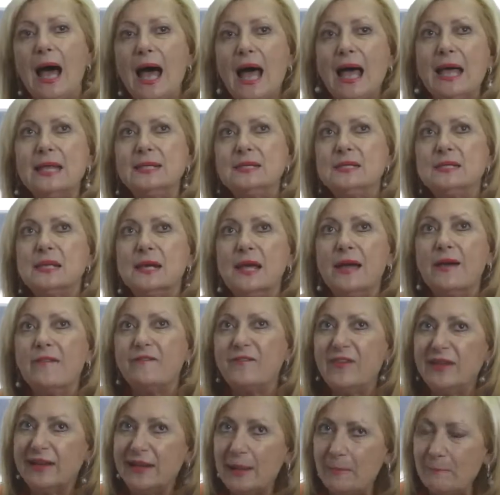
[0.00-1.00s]
and
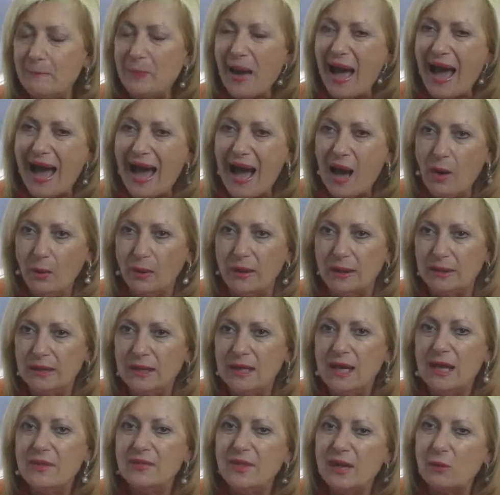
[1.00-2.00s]
feel empowered
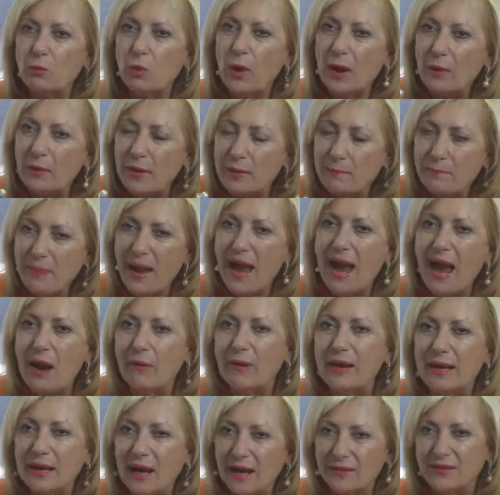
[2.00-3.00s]
that we're
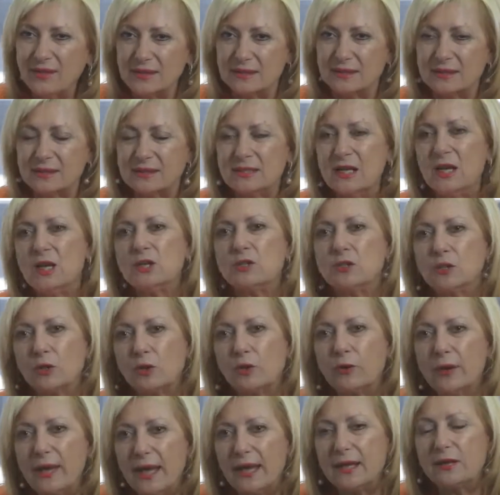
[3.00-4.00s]
empowering others to
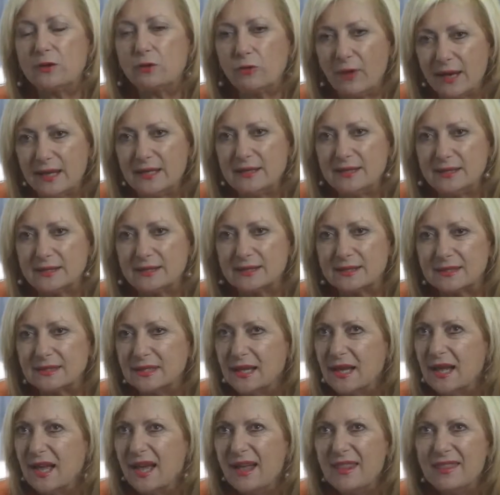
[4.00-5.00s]
create
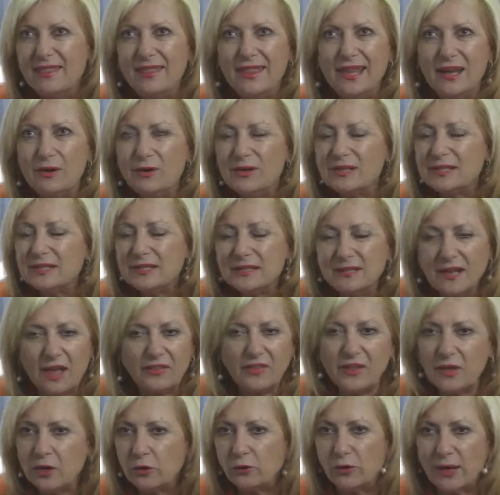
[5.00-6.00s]
greatness. There is
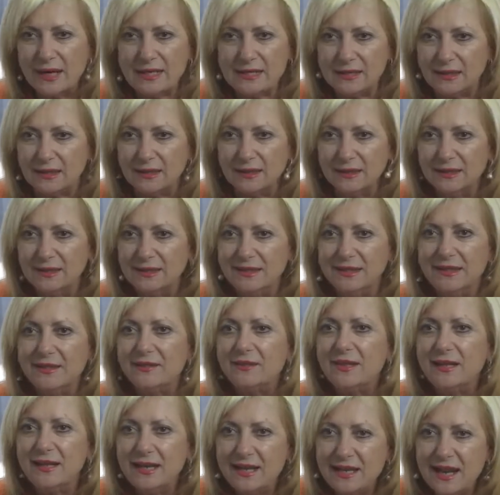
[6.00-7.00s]
nothing greater
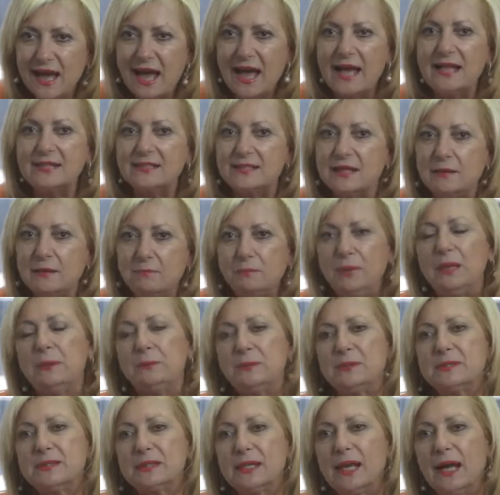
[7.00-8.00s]
than enhancing
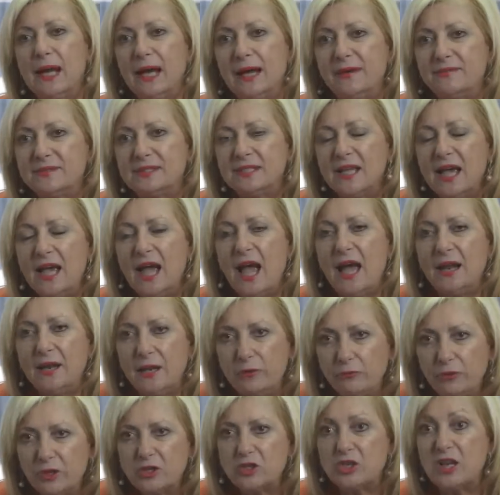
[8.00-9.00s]
people's lives and
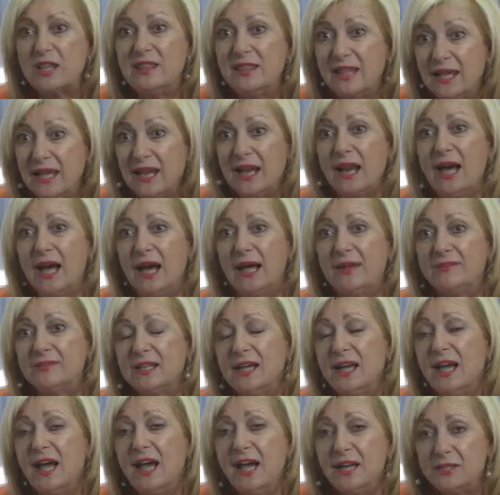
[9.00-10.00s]
enriching their
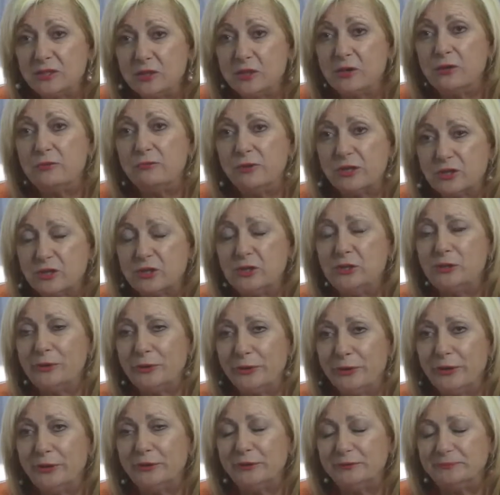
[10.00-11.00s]
lives as you're enriching
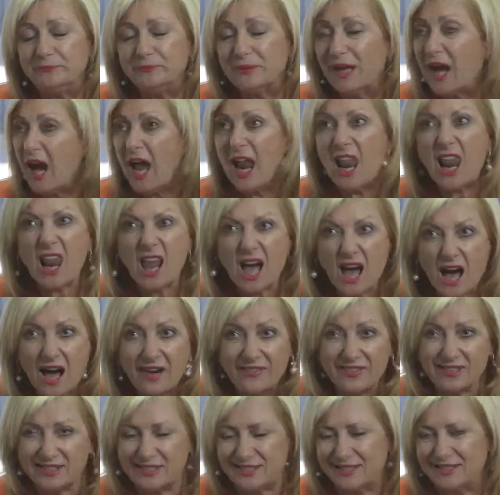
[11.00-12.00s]
your own. I
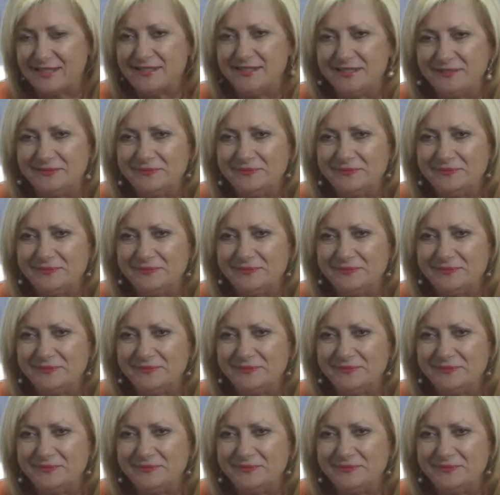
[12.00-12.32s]
love it.